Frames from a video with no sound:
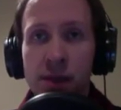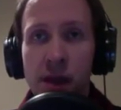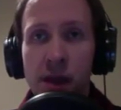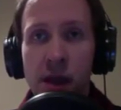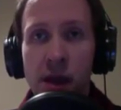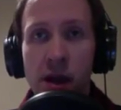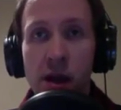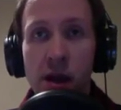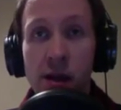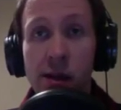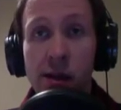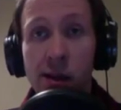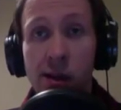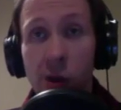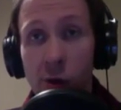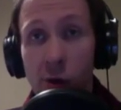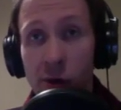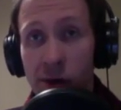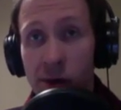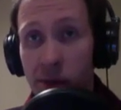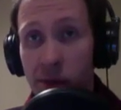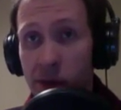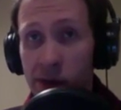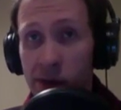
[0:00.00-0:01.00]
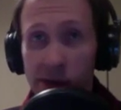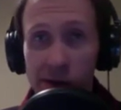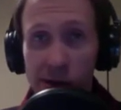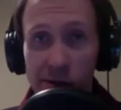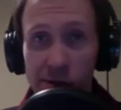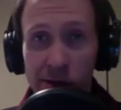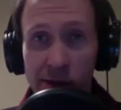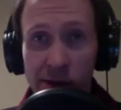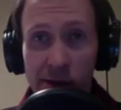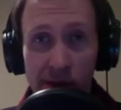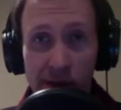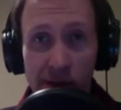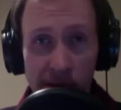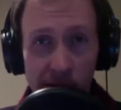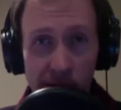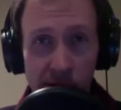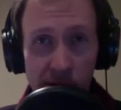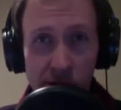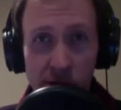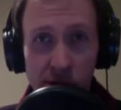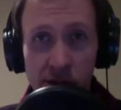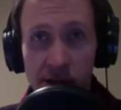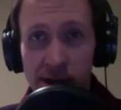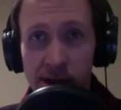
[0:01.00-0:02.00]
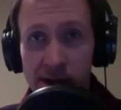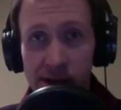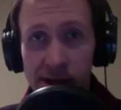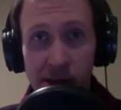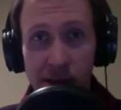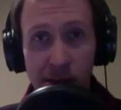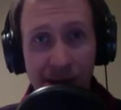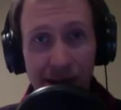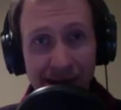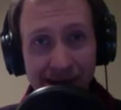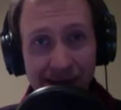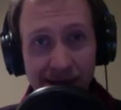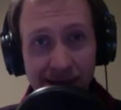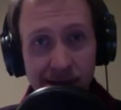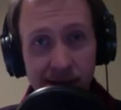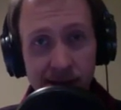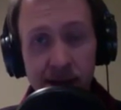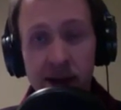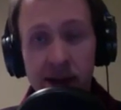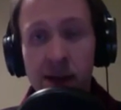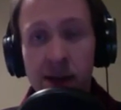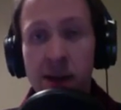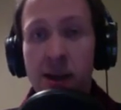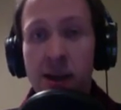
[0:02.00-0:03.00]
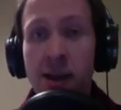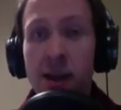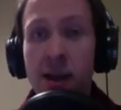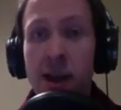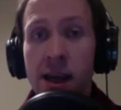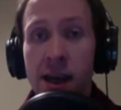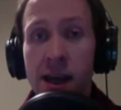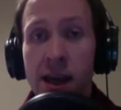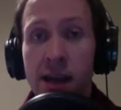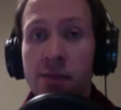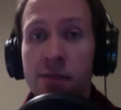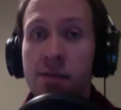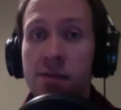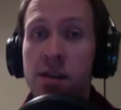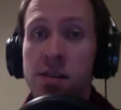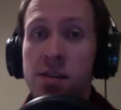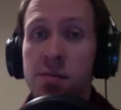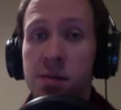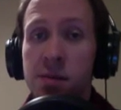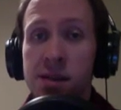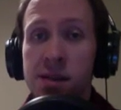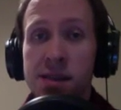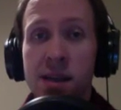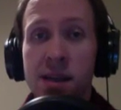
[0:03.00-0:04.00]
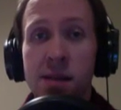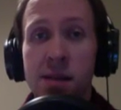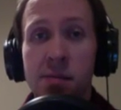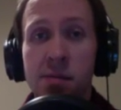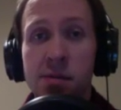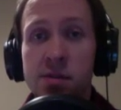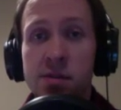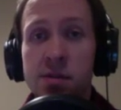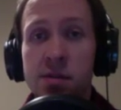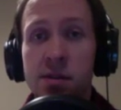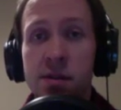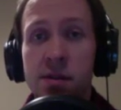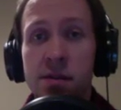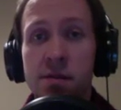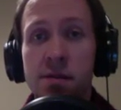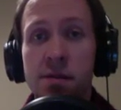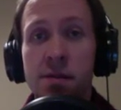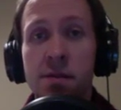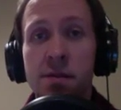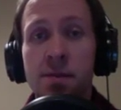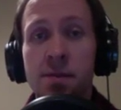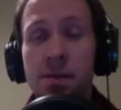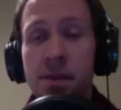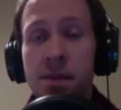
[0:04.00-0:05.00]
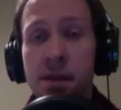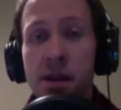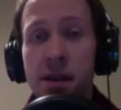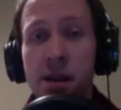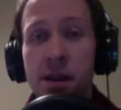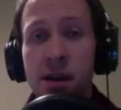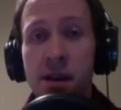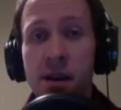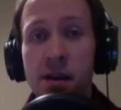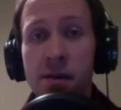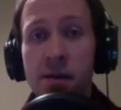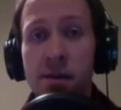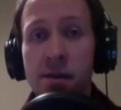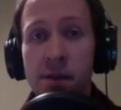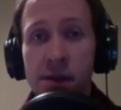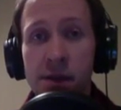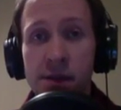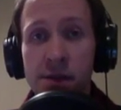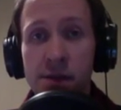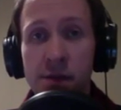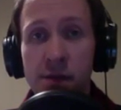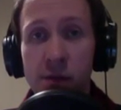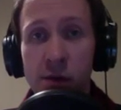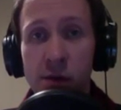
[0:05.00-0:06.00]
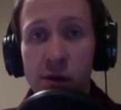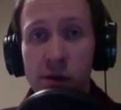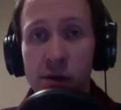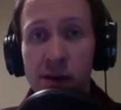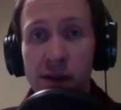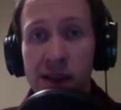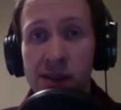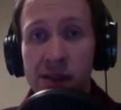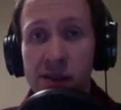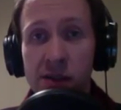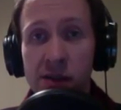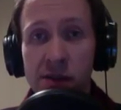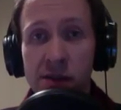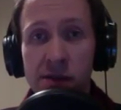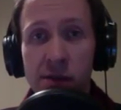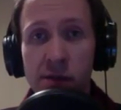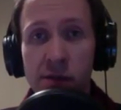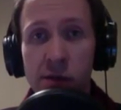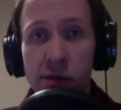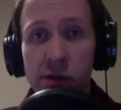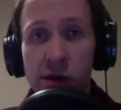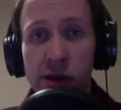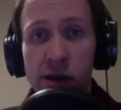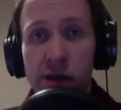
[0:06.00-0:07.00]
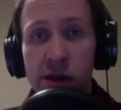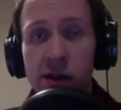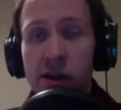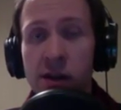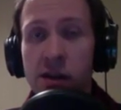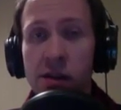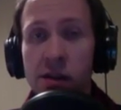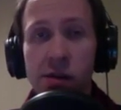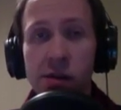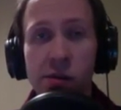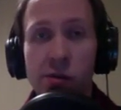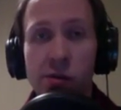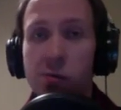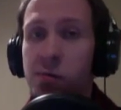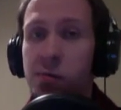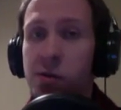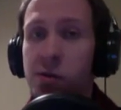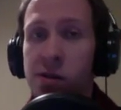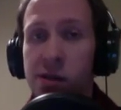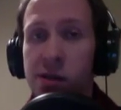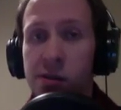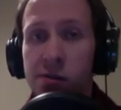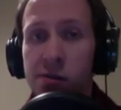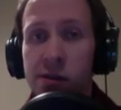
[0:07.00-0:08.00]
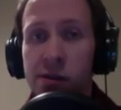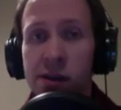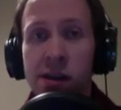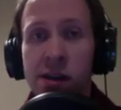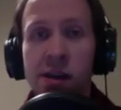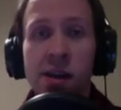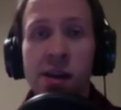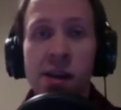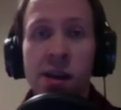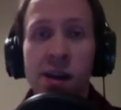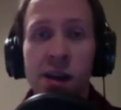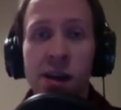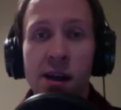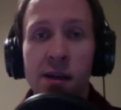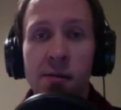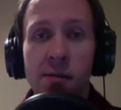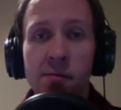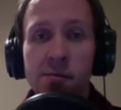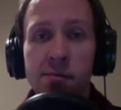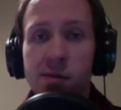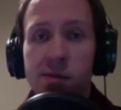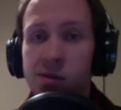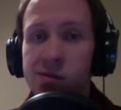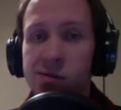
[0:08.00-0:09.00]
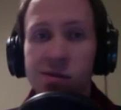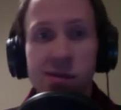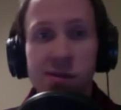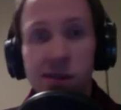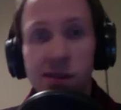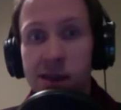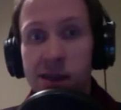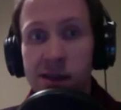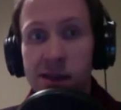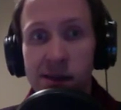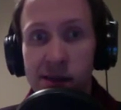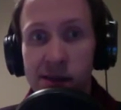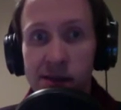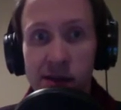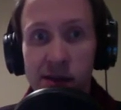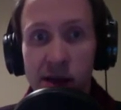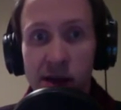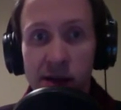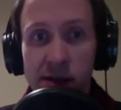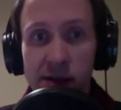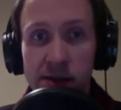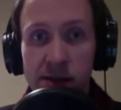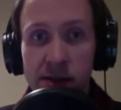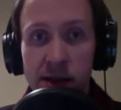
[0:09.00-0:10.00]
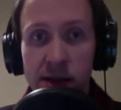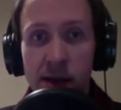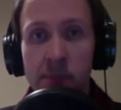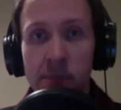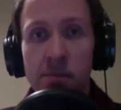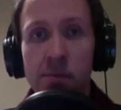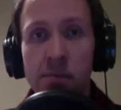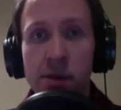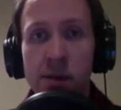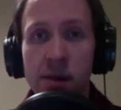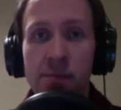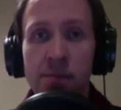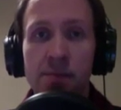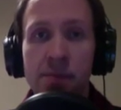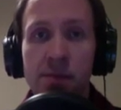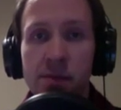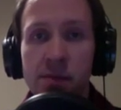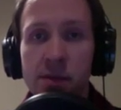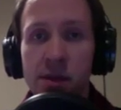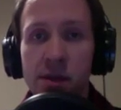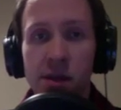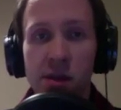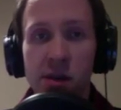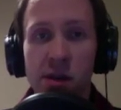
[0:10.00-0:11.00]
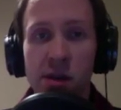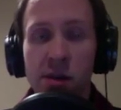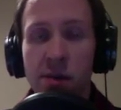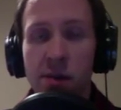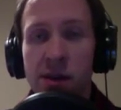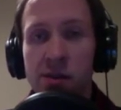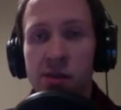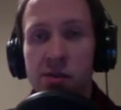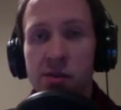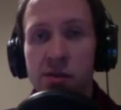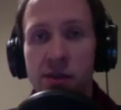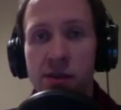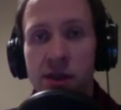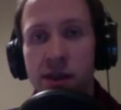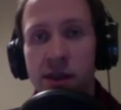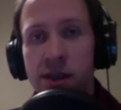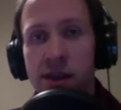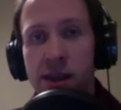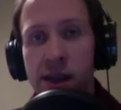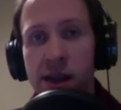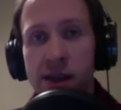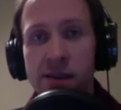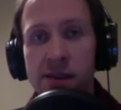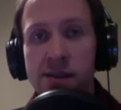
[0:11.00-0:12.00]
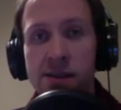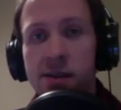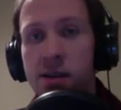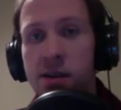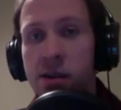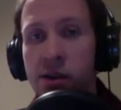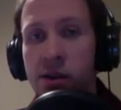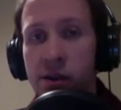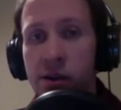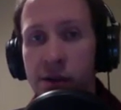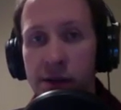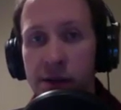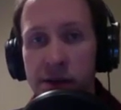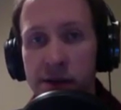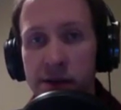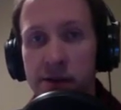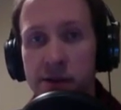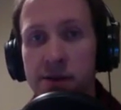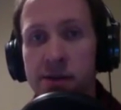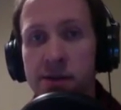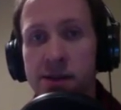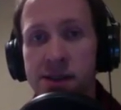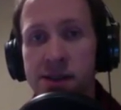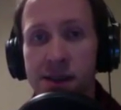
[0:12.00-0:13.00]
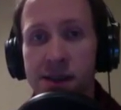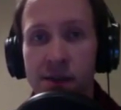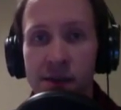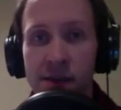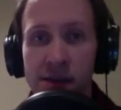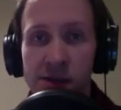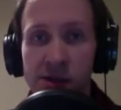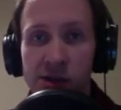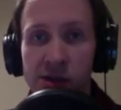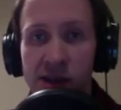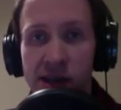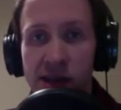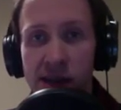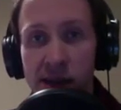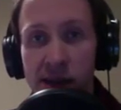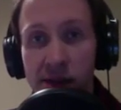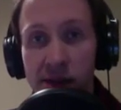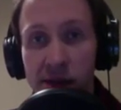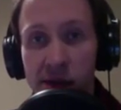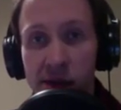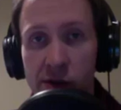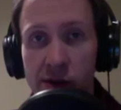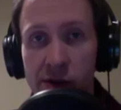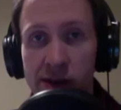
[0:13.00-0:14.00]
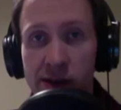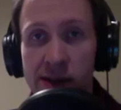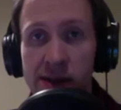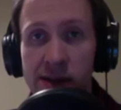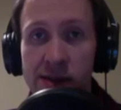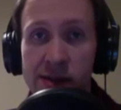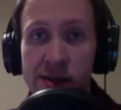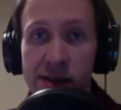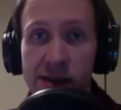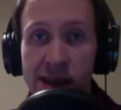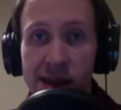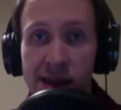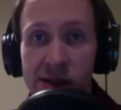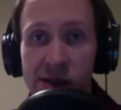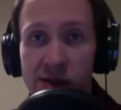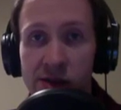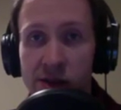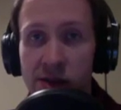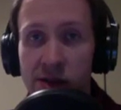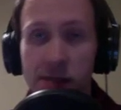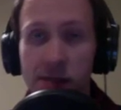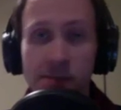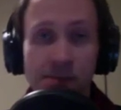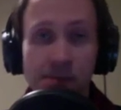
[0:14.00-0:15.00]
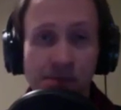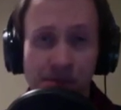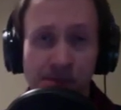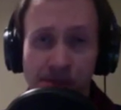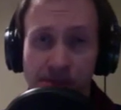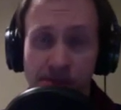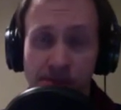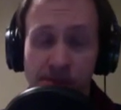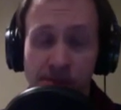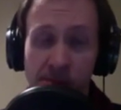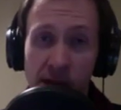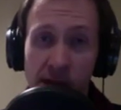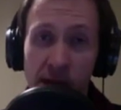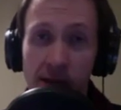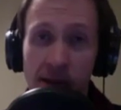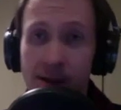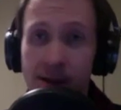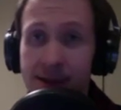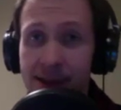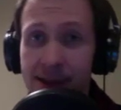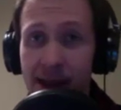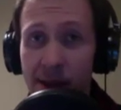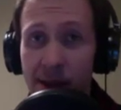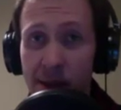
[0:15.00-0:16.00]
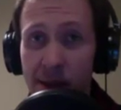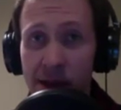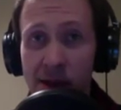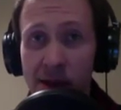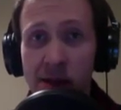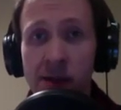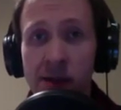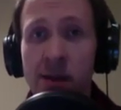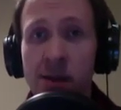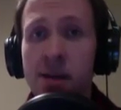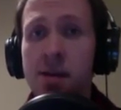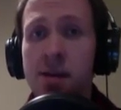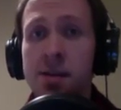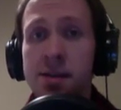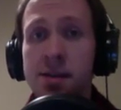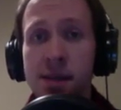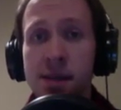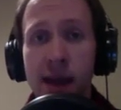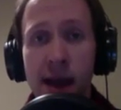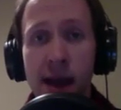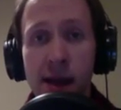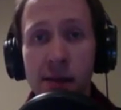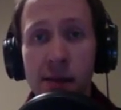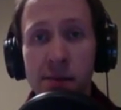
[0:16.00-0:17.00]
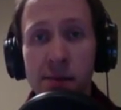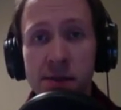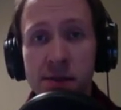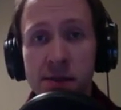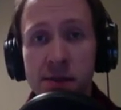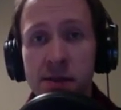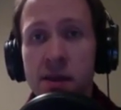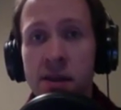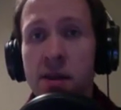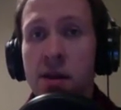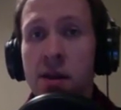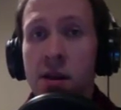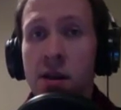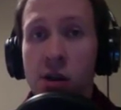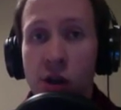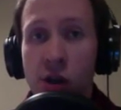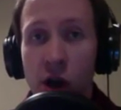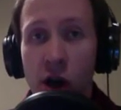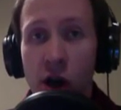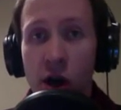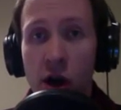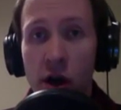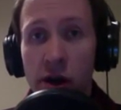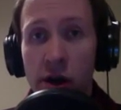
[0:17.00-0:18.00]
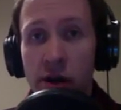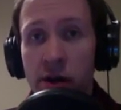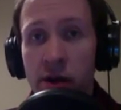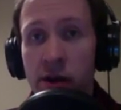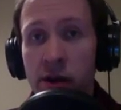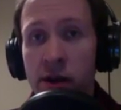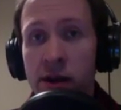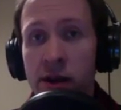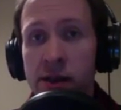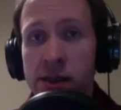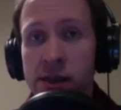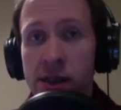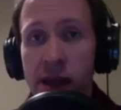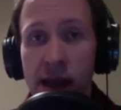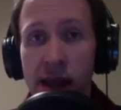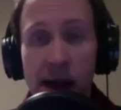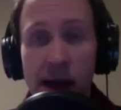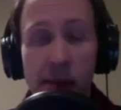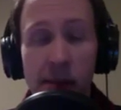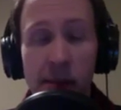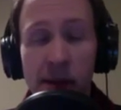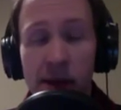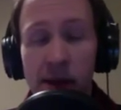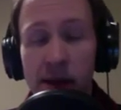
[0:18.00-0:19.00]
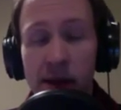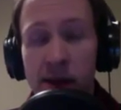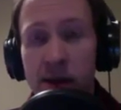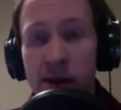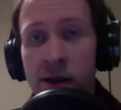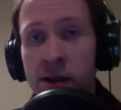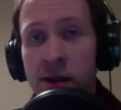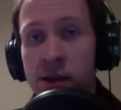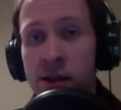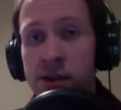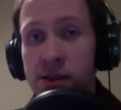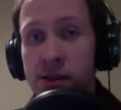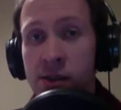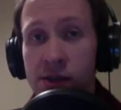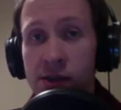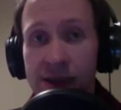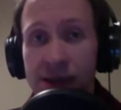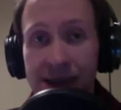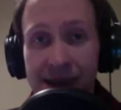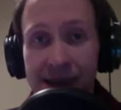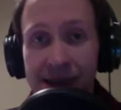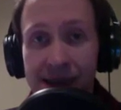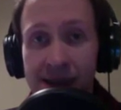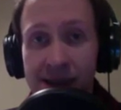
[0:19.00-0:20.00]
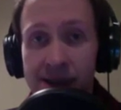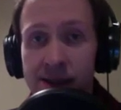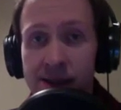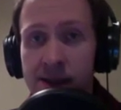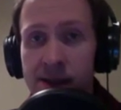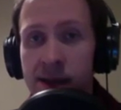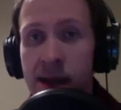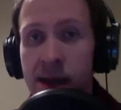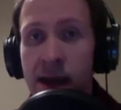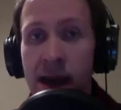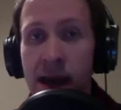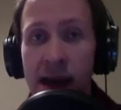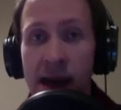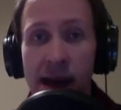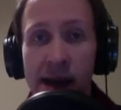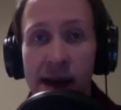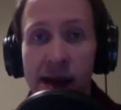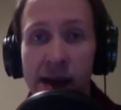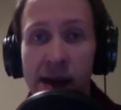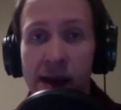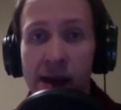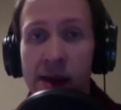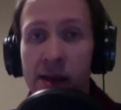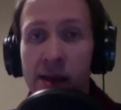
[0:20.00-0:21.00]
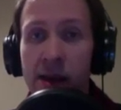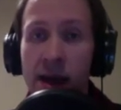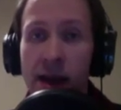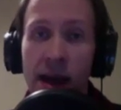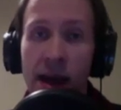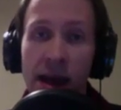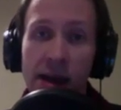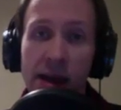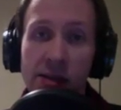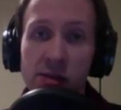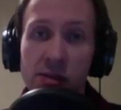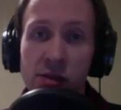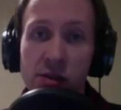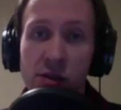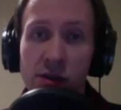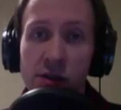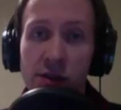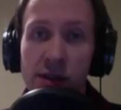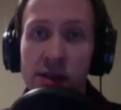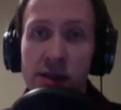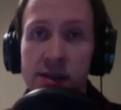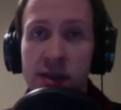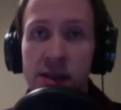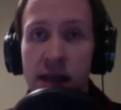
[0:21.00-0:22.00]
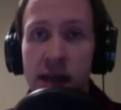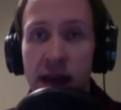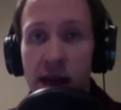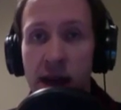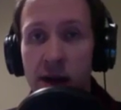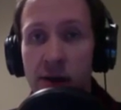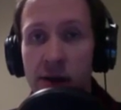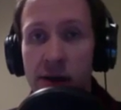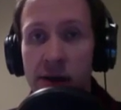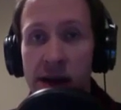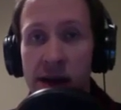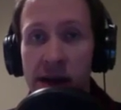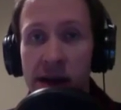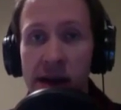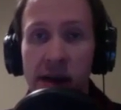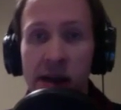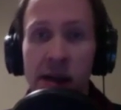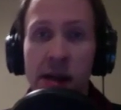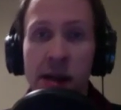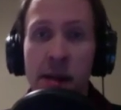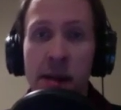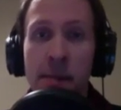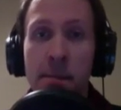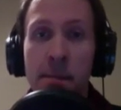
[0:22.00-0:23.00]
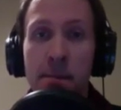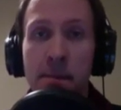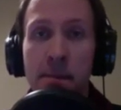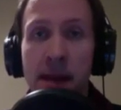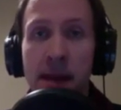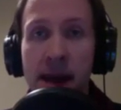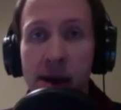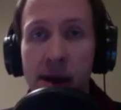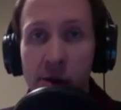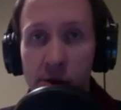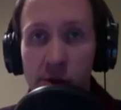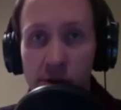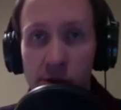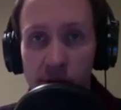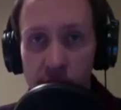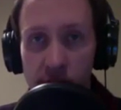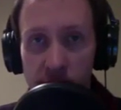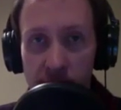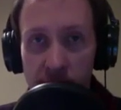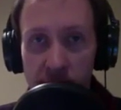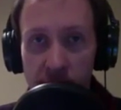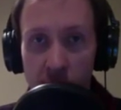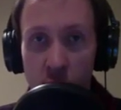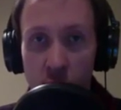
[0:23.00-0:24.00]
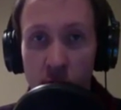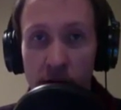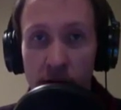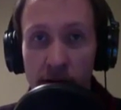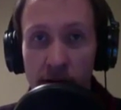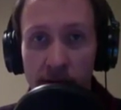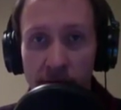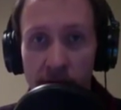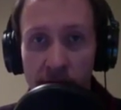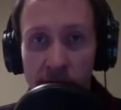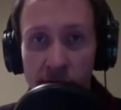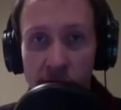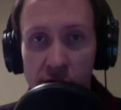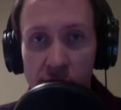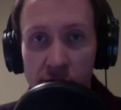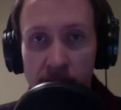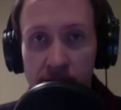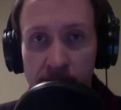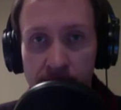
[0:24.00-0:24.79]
Low in mercury fish is the best, and I've got some examples of fish for you that's good for you, low in mercury. Don't just eat this nonstop, but you're going to make sure that you get all the stuff that you need if you do eat this occasionally. Salmon, scallops, cod, tilapia, sardines, haddock, anchovies, herring, mackerel, and whitefish.